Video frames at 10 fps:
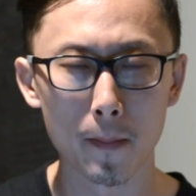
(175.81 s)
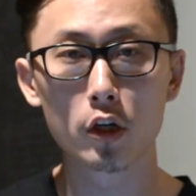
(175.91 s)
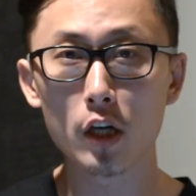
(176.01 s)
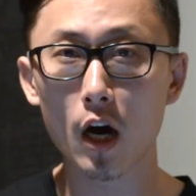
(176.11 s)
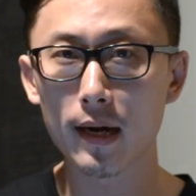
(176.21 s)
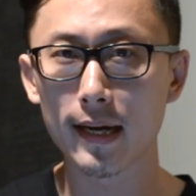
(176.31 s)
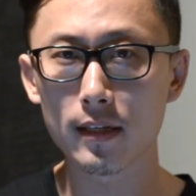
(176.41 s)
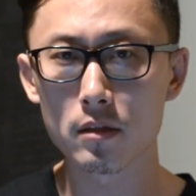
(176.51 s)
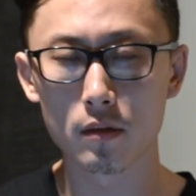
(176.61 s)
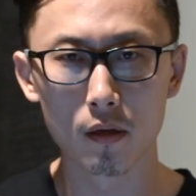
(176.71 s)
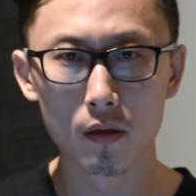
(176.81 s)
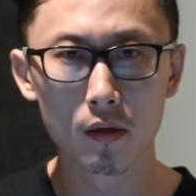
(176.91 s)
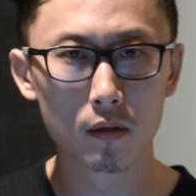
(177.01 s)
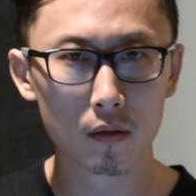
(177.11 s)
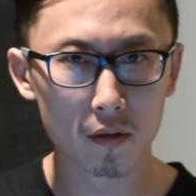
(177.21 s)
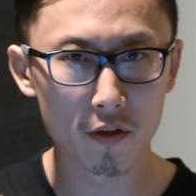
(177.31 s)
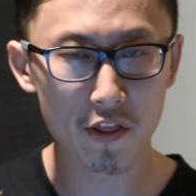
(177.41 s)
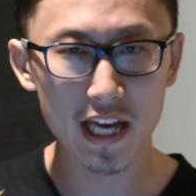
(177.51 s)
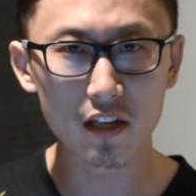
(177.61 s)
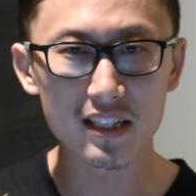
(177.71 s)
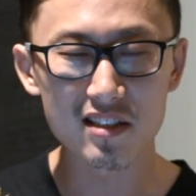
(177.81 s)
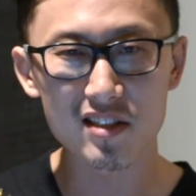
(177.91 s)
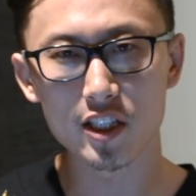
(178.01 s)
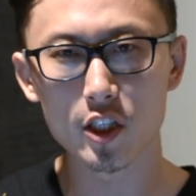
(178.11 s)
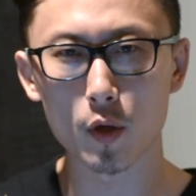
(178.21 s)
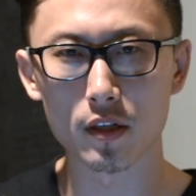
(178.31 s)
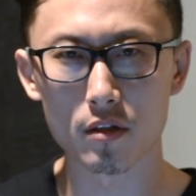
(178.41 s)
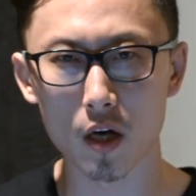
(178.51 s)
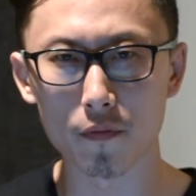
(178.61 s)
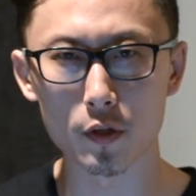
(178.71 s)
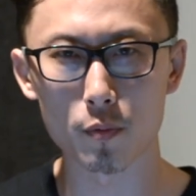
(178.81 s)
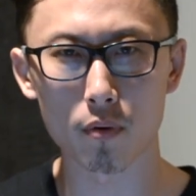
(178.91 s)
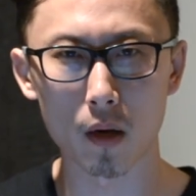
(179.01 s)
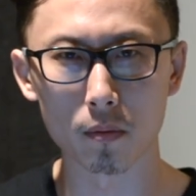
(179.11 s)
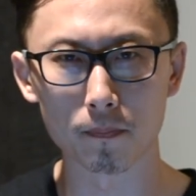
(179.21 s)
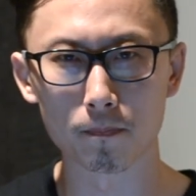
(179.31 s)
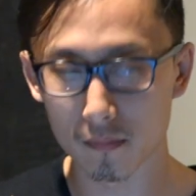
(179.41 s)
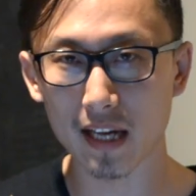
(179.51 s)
GoodRx, they're essentially trying to solve this problem.